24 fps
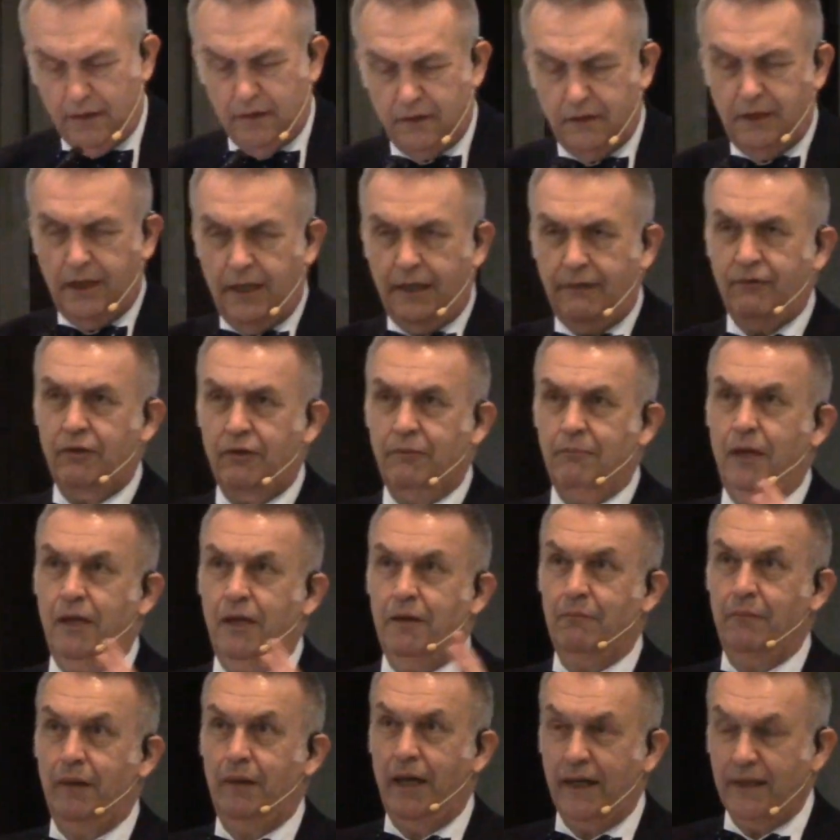David
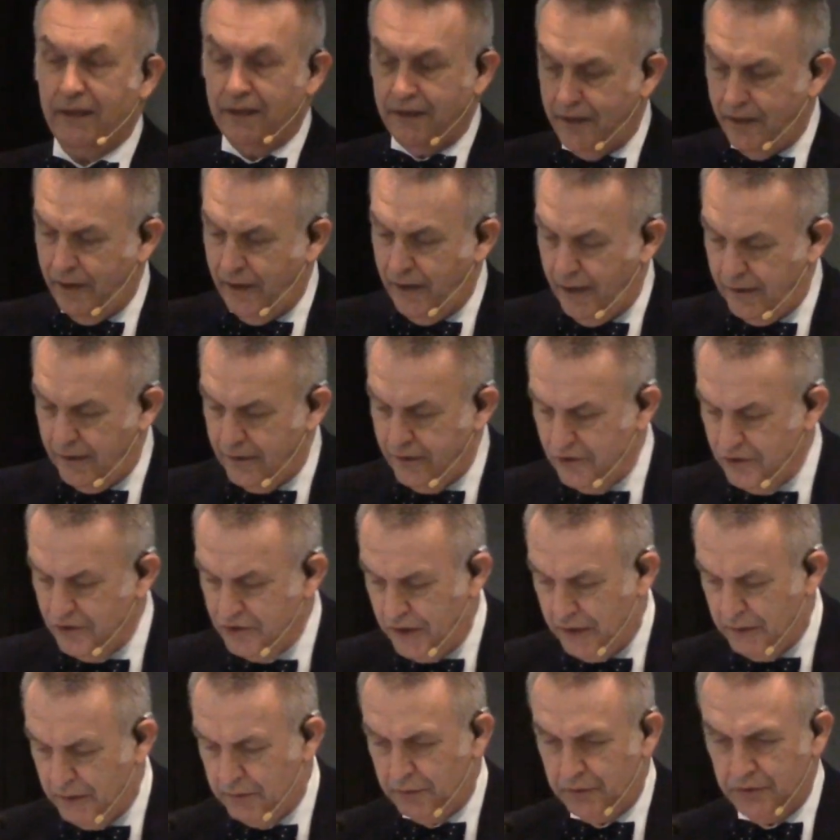meant mankind in
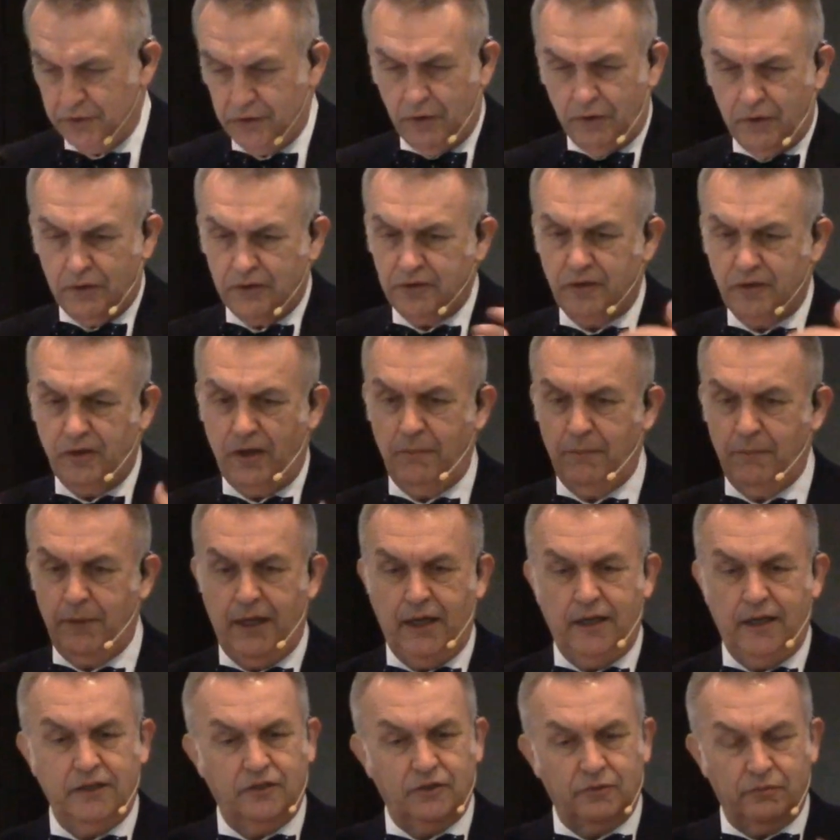general. You go to Psalm
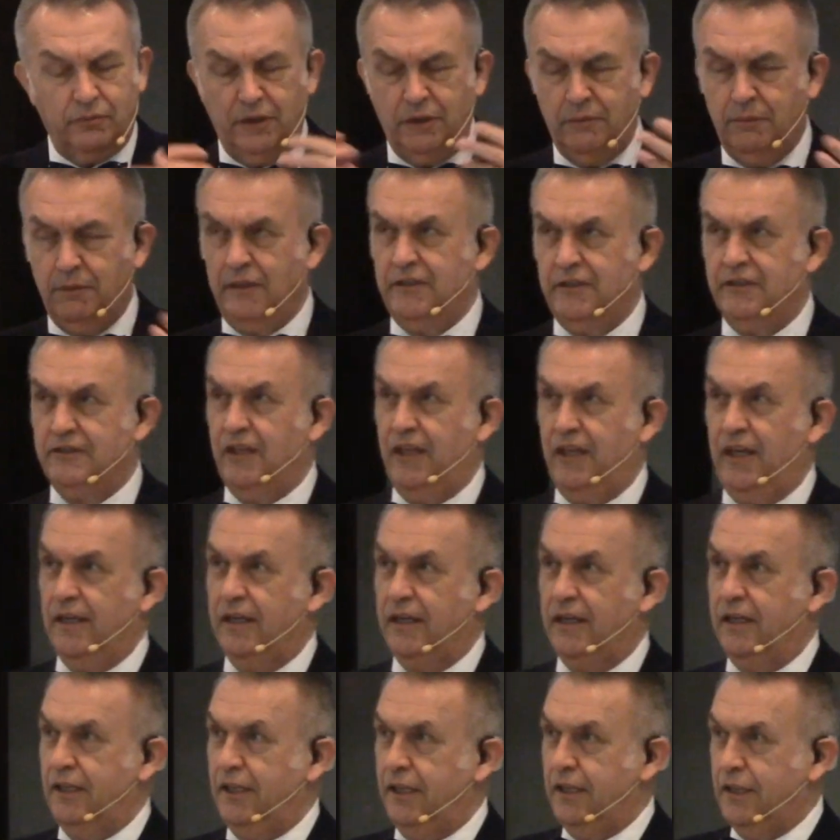8 and you read what he's
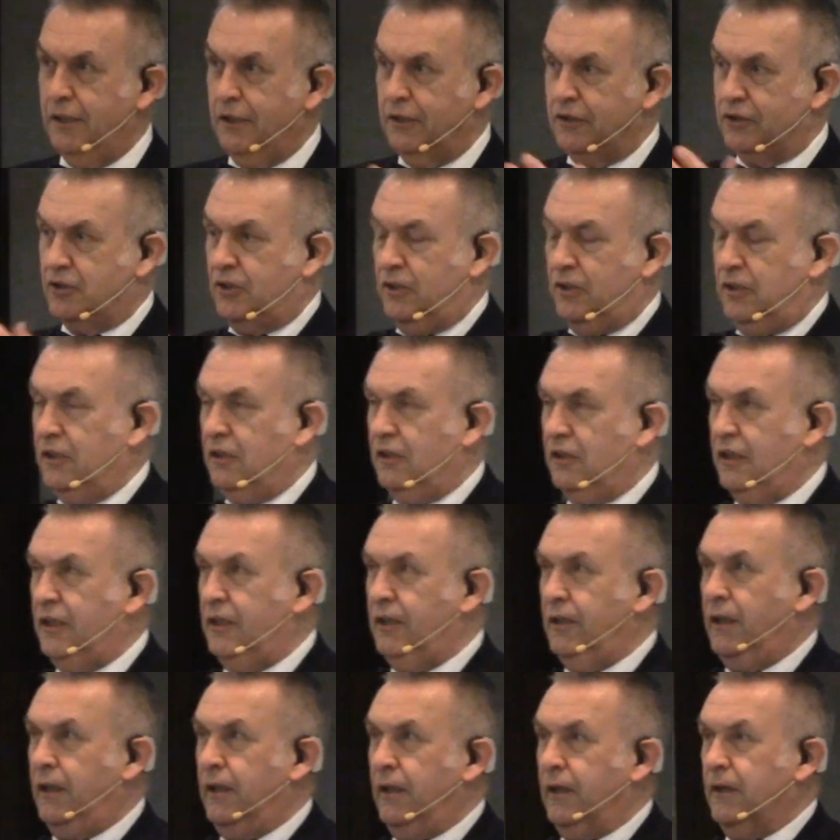saying, and he is
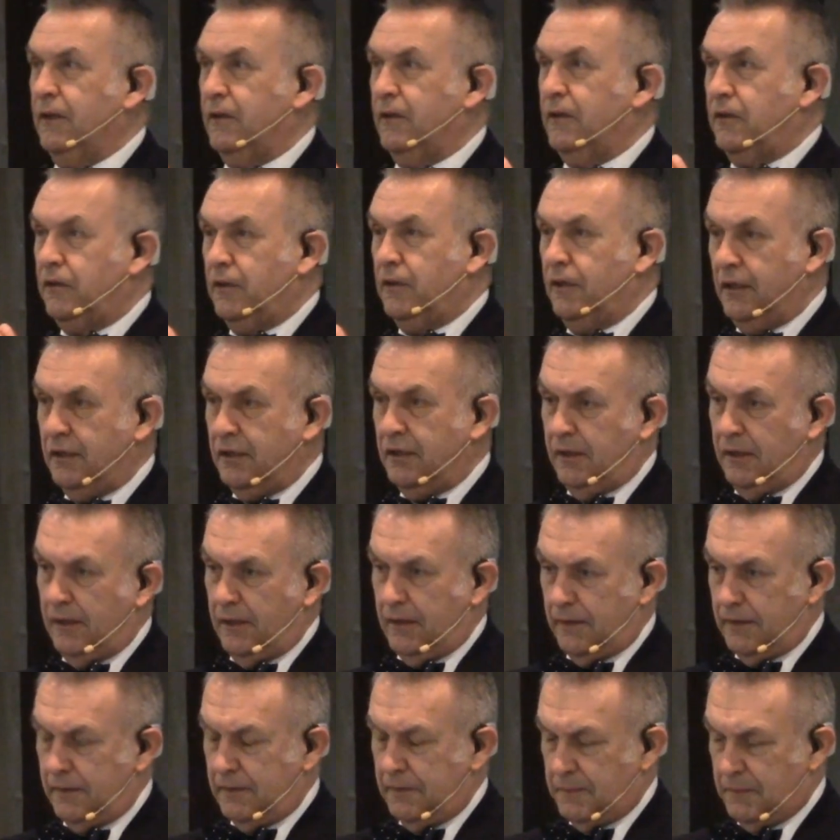clearly
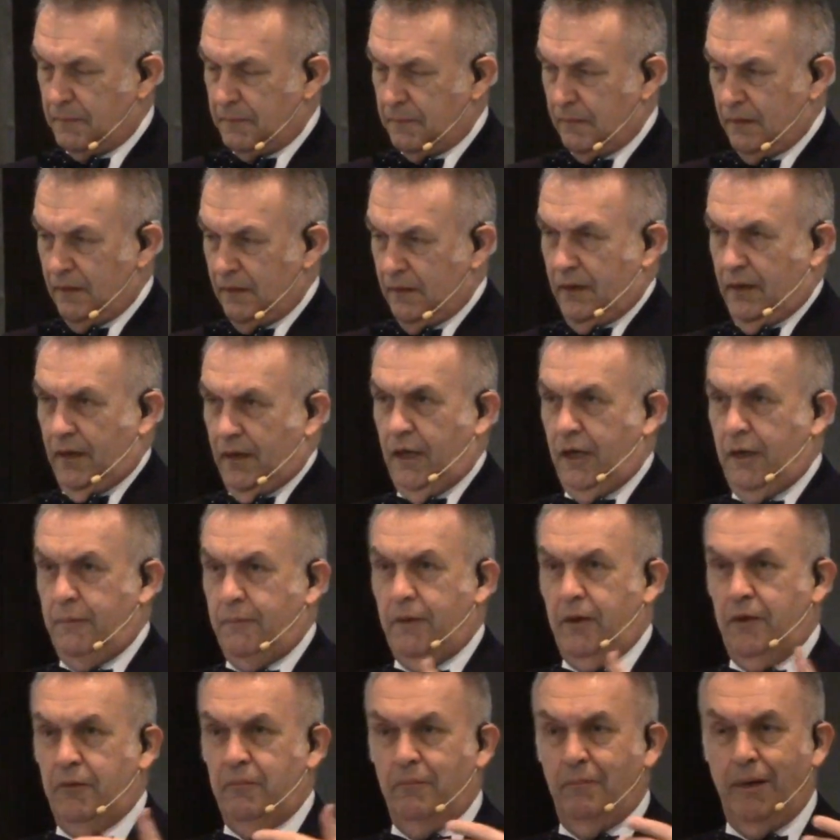thinking
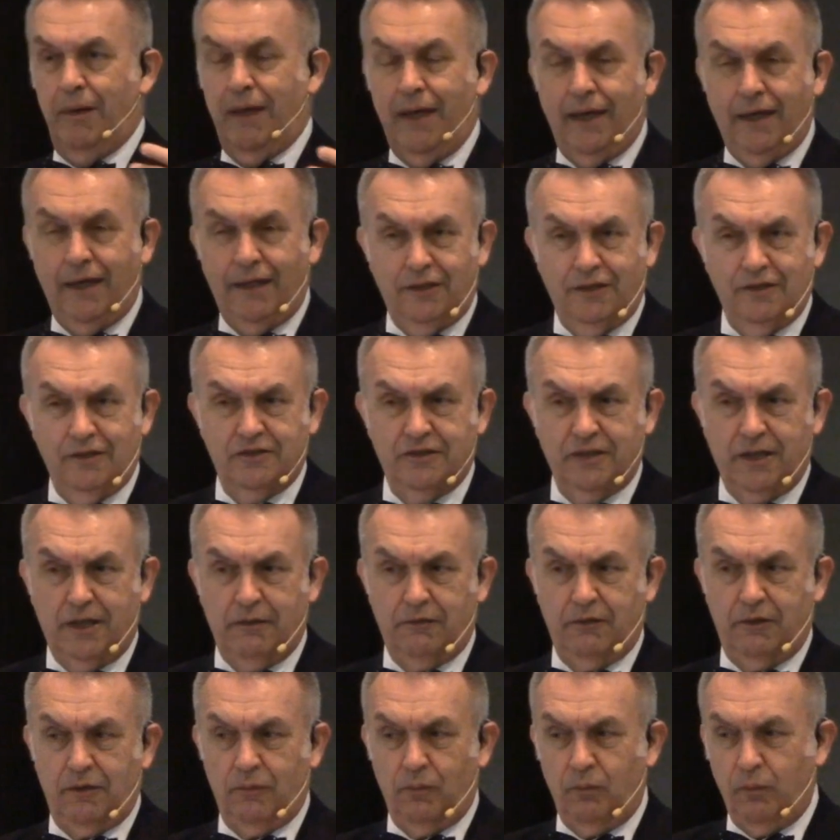about man in
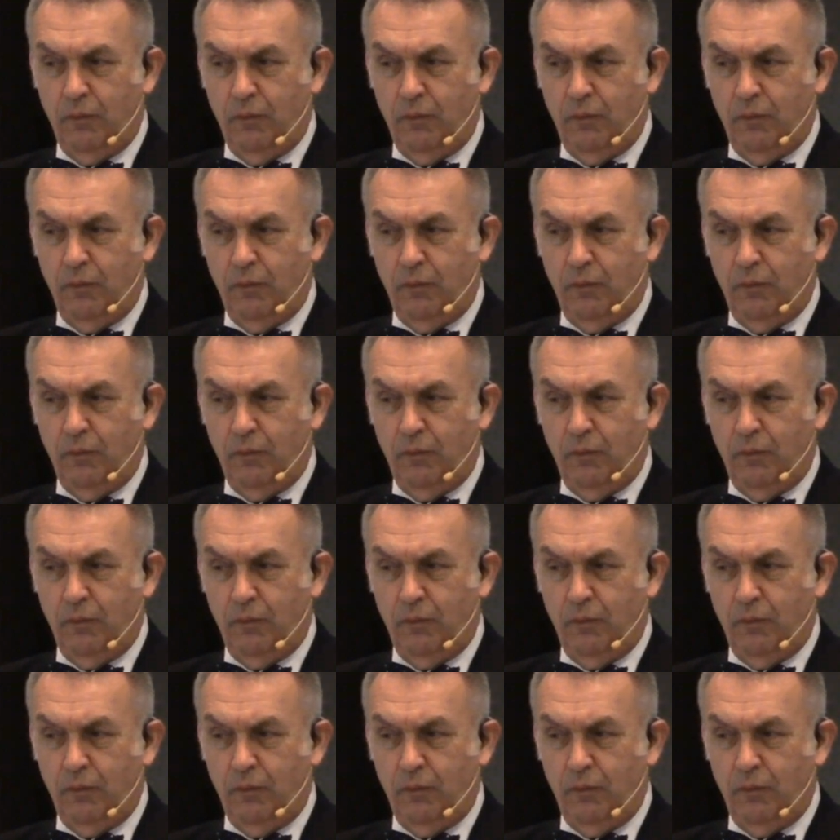general.